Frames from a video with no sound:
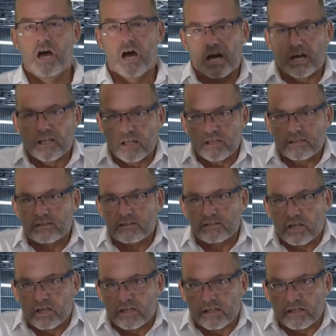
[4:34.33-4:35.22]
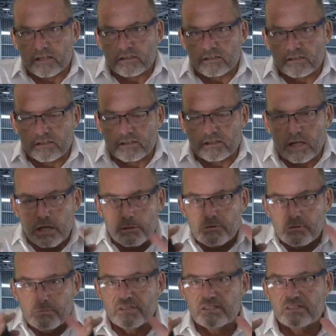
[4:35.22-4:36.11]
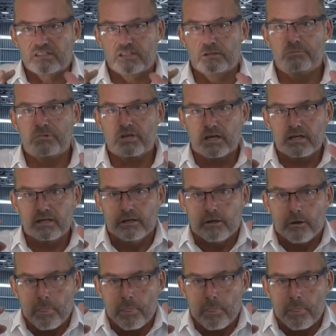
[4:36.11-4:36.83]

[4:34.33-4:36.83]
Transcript: I'd like to kind of keep it a bit simpler,